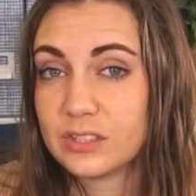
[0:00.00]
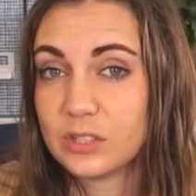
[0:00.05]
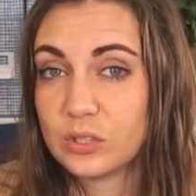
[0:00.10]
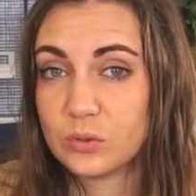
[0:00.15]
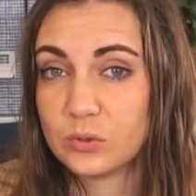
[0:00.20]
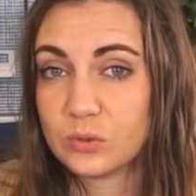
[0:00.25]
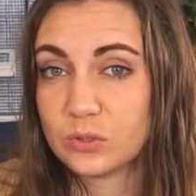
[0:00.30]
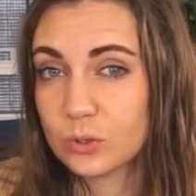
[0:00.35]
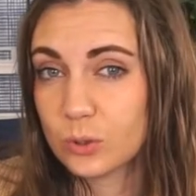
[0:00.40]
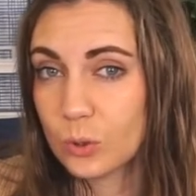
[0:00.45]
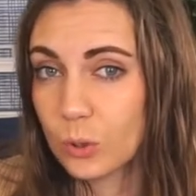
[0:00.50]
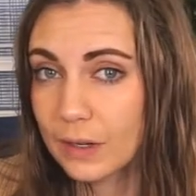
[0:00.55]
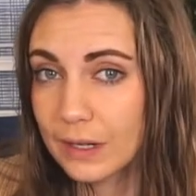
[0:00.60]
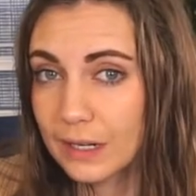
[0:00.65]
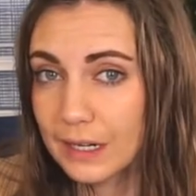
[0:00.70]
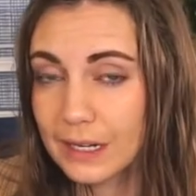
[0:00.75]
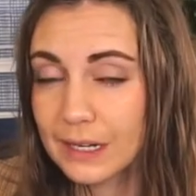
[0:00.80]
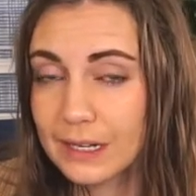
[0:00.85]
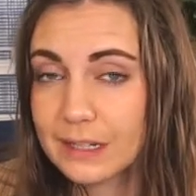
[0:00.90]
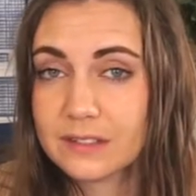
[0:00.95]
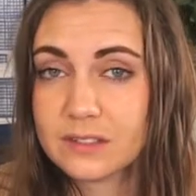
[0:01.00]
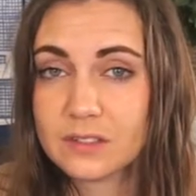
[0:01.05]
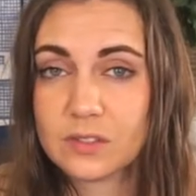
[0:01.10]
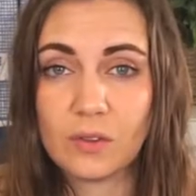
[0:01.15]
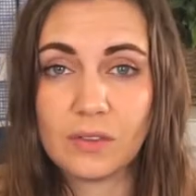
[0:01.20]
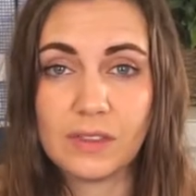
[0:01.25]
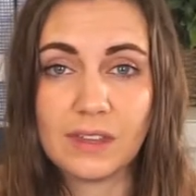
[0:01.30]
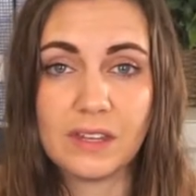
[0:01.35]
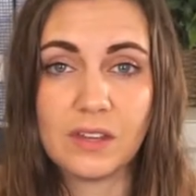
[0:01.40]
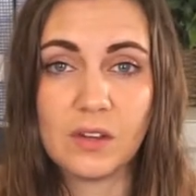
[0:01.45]
to store it in so
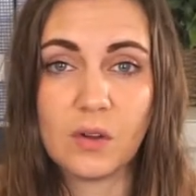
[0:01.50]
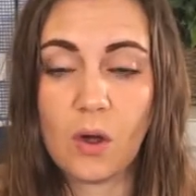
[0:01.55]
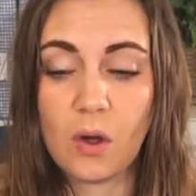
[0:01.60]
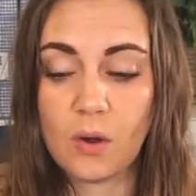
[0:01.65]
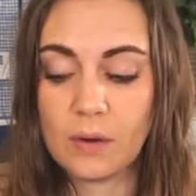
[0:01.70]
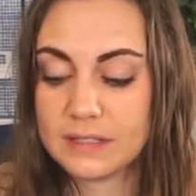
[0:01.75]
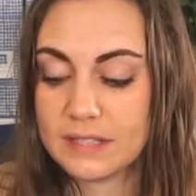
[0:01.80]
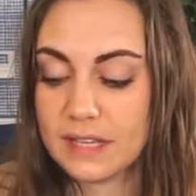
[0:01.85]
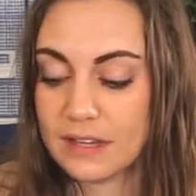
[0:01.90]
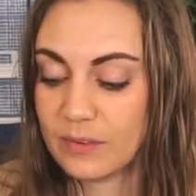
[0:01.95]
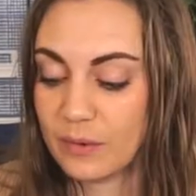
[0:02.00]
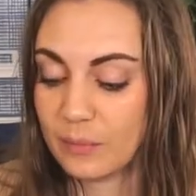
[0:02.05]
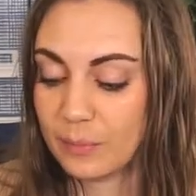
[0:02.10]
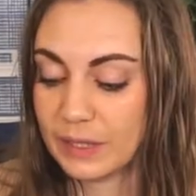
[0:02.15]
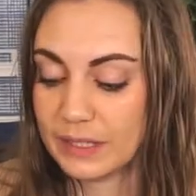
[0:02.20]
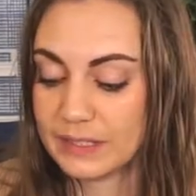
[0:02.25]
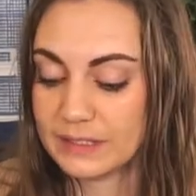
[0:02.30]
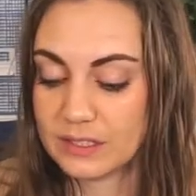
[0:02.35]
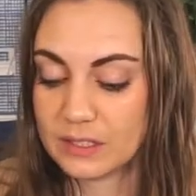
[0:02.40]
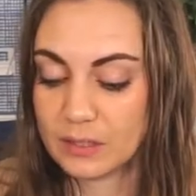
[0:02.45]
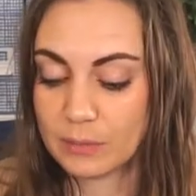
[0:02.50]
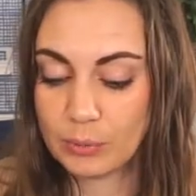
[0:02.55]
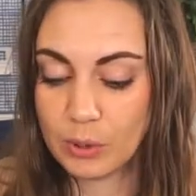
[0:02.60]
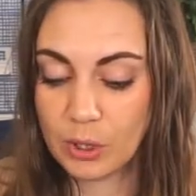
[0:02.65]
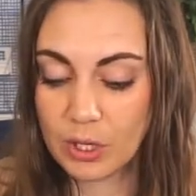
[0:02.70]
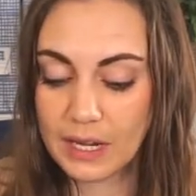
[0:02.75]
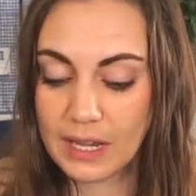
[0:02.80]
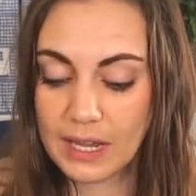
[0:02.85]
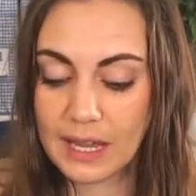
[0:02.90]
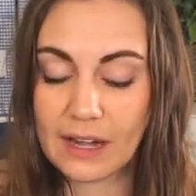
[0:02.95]
that you always have a place to
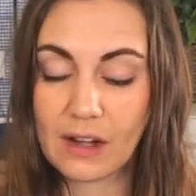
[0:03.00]
put it,